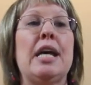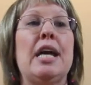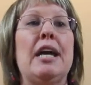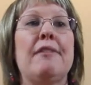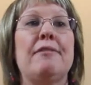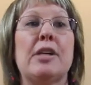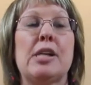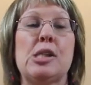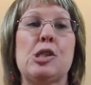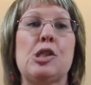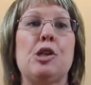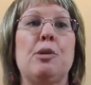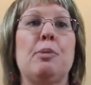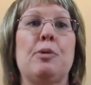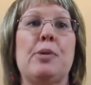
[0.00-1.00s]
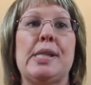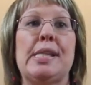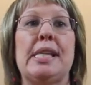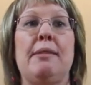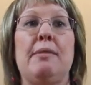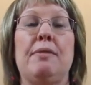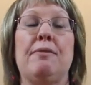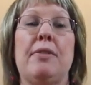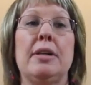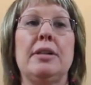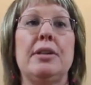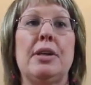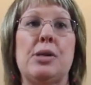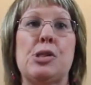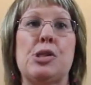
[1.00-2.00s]
If a consumer receiving
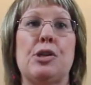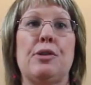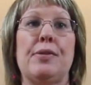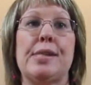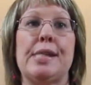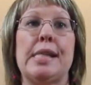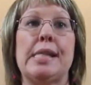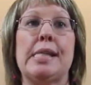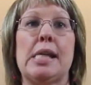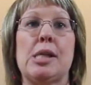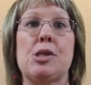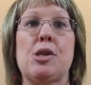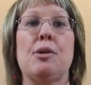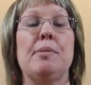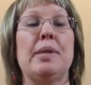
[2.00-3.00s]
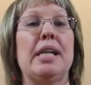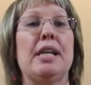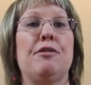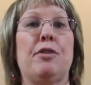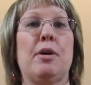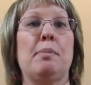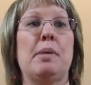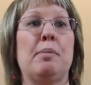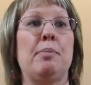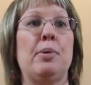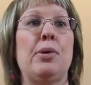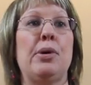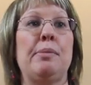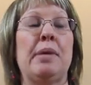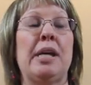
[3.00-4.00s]
follow-on services is terminated from
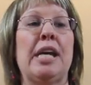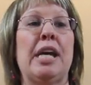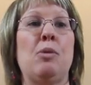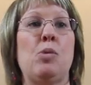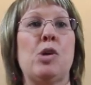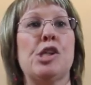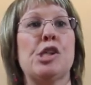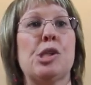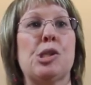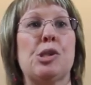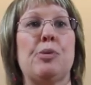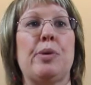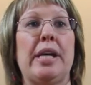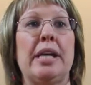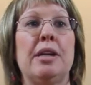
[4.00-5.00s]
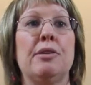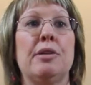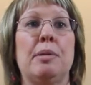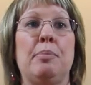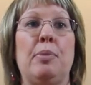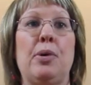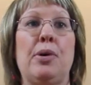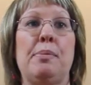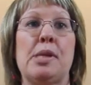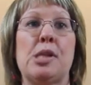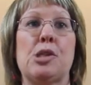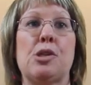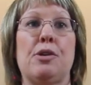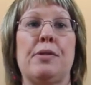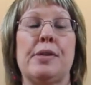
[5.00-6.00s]
employment and wishes to reenter employment
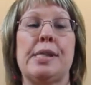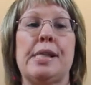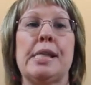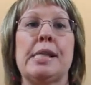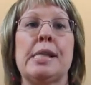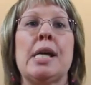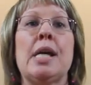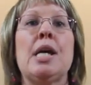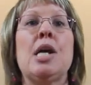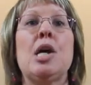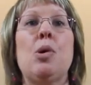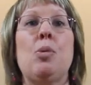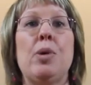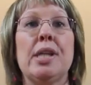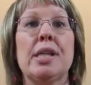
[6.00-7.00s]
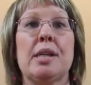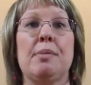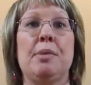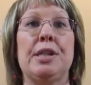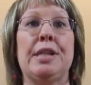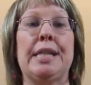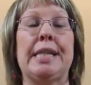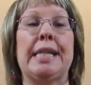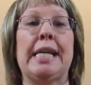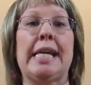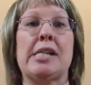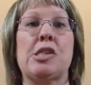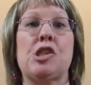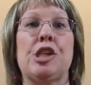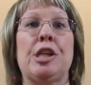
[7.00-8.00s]
services with Community
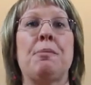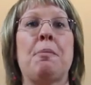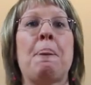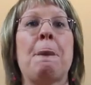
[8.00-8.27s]
Connection,